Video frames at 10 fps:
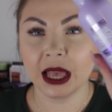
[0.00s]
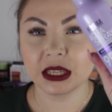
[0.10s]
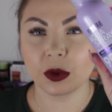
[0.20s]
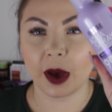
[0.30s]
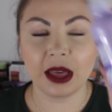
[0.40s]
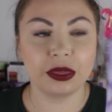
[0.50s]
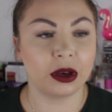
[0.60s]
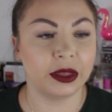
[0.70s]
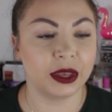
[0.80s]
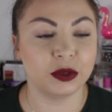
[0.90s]
So I
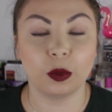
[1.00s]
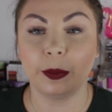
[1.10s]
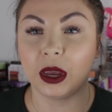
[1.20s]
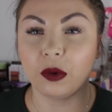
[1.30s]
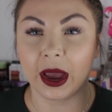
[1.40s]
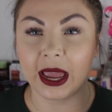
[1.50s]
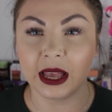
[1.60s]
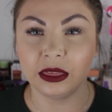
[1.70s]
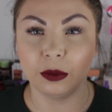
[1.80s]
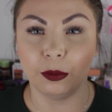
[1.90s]
thought this would be
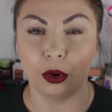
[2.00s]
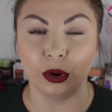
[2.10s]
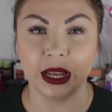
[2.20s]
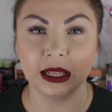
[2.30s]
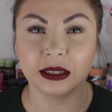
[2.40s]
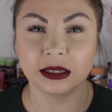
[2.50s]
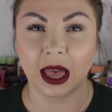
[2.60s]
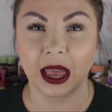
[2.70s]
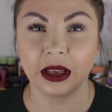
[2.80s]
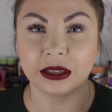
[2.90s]
great in the mornings,
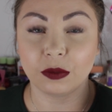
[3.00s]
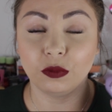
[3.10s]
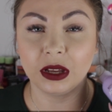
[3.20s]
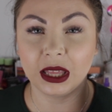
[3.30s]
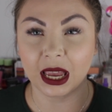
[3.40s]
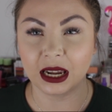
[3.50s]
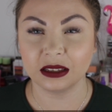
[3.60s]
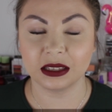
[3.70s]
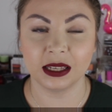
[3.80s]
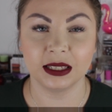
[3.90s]
like, because I'm really getting
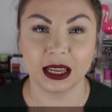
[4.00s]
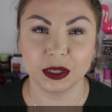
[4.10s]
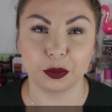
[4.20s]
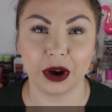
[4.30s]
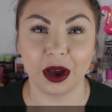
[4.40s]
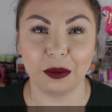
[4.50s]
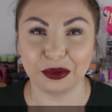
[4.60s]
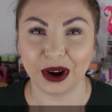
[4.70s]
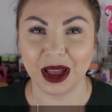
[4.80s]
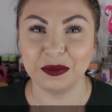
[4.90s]
into things like spray on
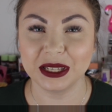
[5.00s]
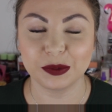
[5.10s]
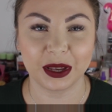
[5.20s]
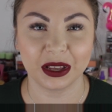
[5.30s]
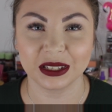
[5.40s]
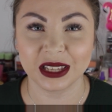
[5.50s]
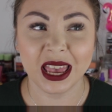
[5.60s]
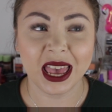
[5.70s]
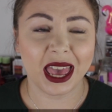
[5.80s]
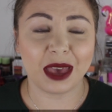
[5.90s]
primers because
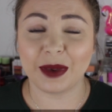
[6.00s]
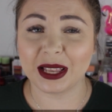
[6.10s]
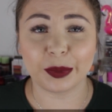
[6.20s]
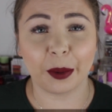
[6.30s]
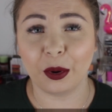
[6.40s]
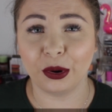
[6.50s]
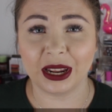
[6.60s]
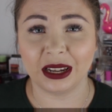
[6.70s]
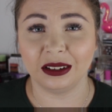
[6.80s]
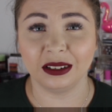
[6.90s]
it makes my
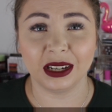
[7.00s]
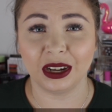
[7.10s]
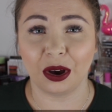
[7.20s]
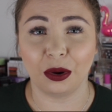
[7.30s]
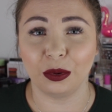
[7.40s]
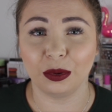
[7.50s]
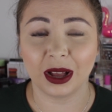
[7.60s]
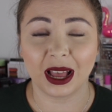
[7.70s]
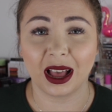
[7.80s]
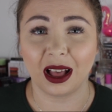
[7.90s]
morning, you know,
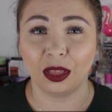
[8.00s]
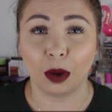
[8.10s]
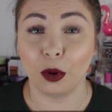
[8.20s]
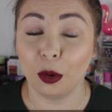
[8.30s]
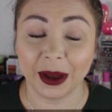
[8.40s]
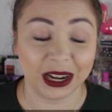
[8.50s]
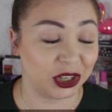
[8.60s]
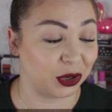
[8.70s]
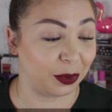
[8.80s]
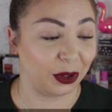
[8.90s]
a lot more
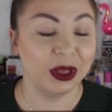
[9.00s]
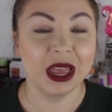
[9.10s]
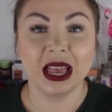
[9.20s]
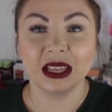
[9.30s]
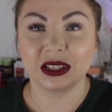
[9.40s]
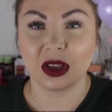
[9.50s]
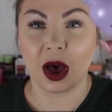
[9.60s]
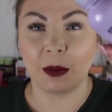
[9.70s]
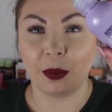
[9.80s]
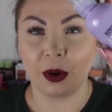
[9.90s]
manageable. So
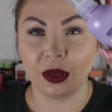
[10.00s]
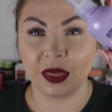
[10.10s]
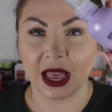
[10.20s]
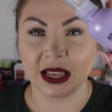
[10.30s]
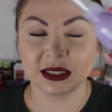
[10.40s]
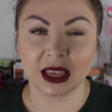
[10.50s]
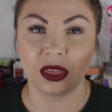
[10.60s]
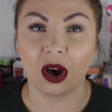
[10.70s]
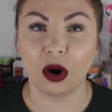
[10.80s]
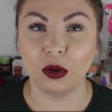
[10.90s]
I bought this
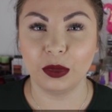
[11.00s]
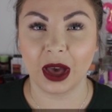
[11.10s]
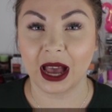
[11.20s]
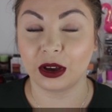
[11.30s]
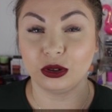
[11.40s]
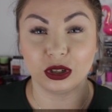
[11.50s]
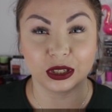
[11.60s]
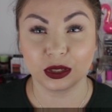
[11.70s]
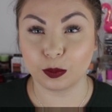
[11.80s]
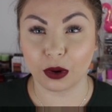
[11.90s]
in the hope that I could
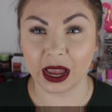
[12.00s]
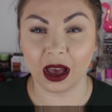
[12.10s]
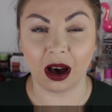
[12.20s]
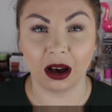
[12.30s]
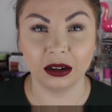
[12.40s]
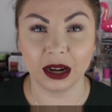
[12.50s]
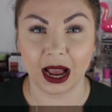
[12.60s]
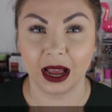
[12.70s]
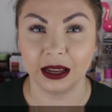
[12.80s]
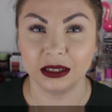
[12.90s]
just spray it on,
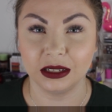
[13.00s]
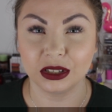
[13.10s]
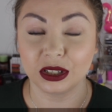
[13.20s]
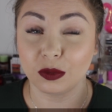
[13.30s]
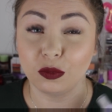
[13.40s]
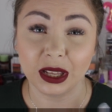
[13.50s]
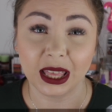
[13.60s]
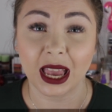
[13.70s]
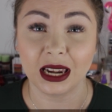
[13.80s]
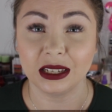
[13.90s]
and because I'm
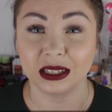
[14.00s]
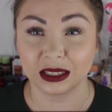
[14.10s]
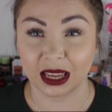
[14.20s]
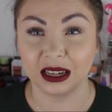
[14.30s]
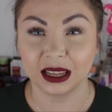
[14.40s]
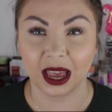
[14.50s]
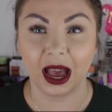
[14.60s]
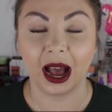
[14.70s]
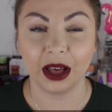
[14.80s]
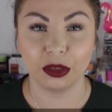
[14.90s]
really getting into skincare
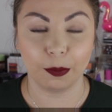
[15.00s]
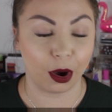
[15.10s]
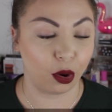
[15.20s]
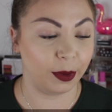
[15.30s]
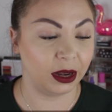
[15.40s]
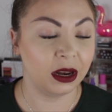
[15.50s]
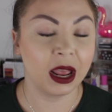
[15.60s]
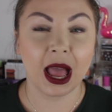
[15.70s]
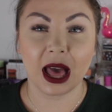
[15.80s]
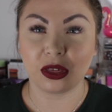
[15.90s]
at the moment,
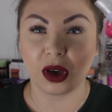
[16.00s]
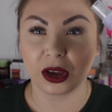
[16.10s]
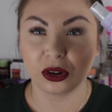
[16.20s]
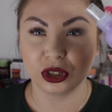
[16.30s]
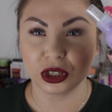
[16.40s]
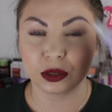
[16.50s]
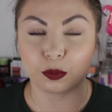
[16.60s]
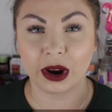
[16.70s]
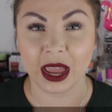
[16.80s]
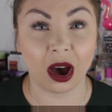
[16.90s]
I thought I could just
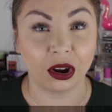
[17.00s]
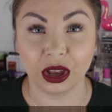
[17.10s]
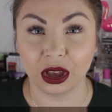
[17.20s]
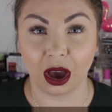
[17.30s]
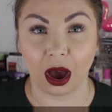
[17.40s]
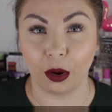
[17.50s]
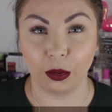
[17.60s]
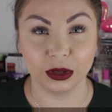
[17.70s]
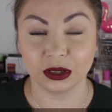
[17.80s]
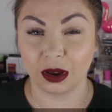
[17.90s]
spray it on and
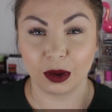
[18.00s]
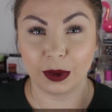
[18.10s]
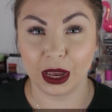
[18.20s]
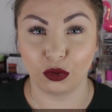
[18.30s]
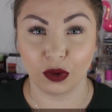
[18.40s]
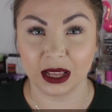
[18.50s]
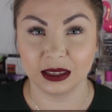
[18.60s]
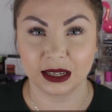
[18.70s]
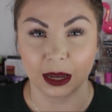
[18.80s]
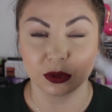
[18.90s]
go, so it'd be a great
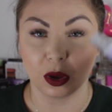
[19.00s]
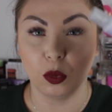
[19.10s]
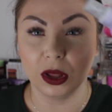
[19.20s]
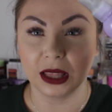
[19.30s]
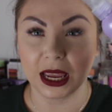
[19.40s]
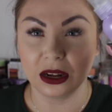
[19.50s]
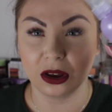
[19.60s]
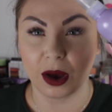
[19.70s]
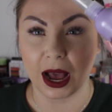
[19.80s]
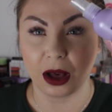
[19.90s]
step. So I will let you
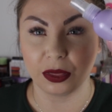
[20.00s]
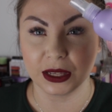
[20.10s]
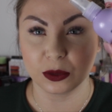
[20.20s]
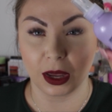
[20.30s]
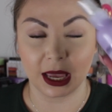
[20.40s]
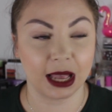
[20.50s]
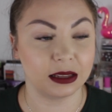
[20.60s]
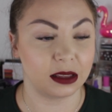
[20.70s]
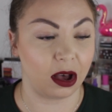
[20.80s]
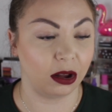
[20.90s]
know how this one
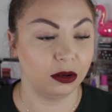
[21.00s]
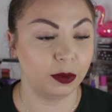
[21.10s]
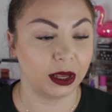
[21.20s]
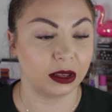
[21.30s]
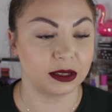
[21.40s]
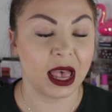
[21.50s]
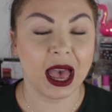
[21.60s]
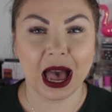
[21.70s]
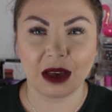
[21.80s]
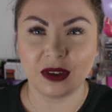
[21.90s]
gets on because
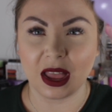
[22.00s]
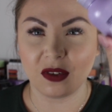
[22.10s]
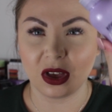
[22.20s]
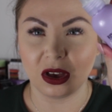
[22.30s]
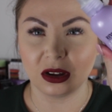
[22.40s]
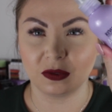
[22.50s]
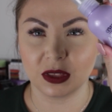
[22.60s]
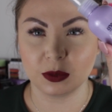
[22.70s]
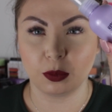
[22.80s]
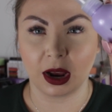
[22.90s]
I've never heard of
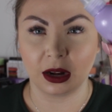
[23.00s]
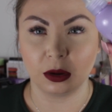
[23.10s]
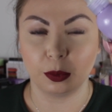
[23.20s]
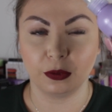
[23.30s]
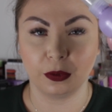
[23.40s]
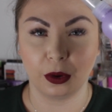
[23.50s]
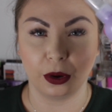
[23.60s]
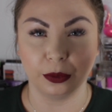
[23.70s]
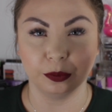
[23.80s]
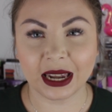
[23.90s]
this brand
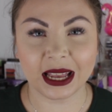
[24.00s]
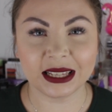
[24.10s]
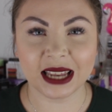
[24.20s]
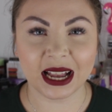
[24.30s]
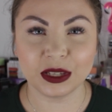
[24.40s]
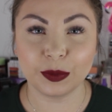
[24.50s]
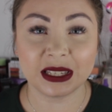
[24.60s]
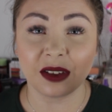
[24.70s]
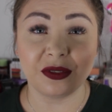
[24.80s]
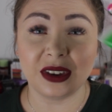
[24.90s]
before. Next item
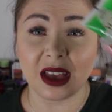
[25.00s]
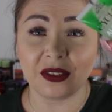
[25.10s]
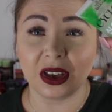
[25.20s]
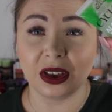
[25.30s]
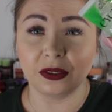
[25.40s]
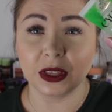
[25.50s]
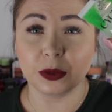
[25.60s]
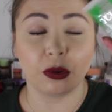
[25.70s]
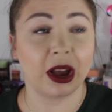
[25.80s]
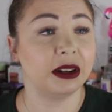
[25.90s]
is, I've never heard of
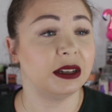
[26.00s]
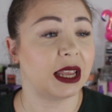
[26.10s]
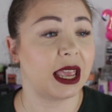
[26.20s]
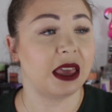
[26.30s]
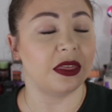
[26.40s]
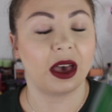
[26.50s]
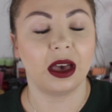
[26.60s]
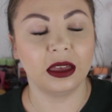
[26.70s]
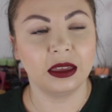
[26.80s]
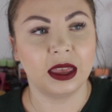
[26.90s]
this brand
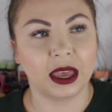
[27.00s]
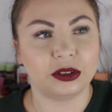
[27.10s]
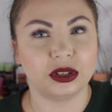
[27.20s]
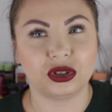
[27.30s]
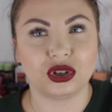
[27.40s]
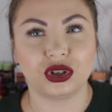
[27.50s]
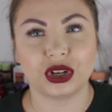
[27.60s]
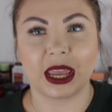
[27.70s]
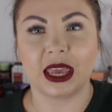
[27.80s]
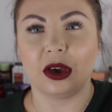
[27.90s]
either. Just
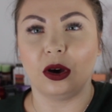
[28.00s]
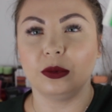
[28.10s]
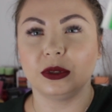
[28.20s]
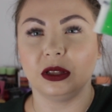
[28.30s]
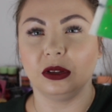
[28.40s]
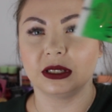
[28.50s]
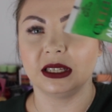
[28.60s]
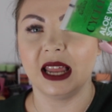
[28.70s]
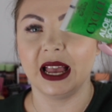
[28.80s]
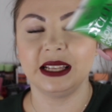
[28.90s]
shake it up so it
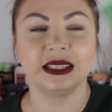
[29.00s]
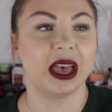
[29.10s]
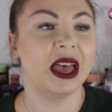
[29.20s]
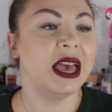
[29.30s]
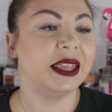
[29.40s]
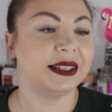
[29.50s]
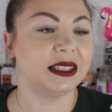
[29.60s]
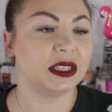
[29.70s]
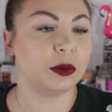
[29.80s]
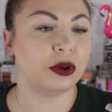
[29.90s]
looks nicer.
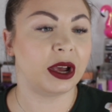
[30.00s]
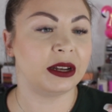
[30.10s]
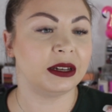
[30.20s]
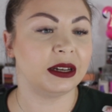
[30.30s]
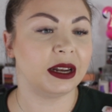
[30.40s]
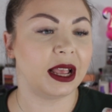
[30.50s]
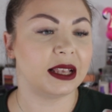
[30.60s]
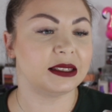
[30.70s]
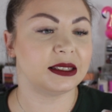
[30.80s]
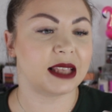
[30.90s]
This is the brand
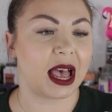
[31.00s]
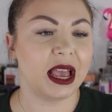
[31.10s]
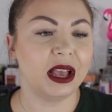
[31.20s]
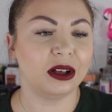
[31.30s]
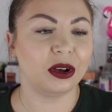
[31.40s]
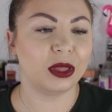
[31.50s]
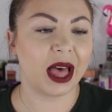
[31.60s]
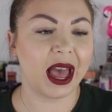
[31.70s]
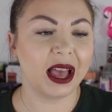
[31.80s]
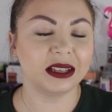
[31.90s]

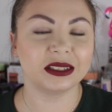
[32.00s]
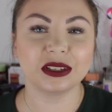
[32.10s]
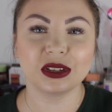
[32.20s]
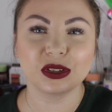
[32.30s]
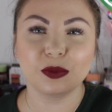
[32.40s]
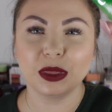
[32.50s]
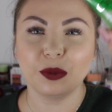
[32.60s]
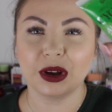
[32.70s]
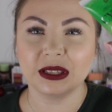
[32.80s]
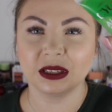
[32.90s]
Cyclax. So some of
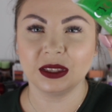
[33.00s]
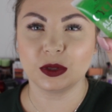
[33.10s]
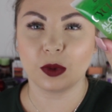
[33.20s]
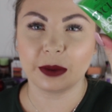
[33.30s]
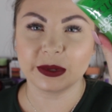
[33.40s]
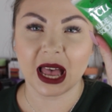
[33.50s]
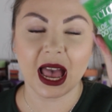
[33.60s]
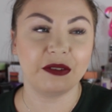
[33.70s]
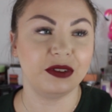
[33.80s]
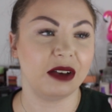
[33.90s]
the brands on this website
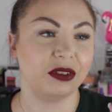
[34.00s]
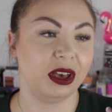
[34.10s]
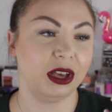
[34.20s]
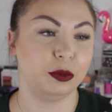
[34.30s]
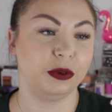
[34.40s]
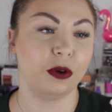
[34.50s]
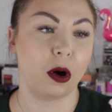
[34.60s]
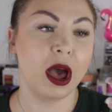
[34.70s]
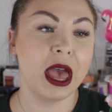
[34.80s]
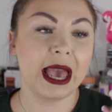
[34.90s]
I have never heard
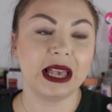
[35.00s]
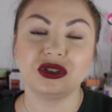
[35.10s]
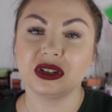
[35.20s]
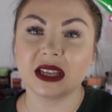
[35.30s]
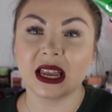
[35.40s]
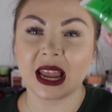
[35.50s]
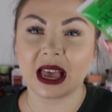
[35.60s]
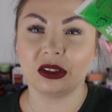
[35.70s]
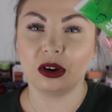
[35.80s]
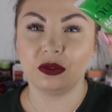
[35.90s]
before. It's just an
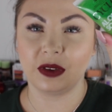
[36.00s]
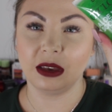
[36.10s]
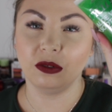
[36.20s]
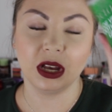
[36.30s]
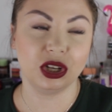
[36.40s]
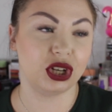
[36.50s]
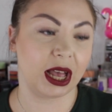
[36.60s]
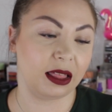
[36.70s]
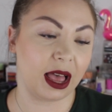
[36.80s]
aloe vera gel.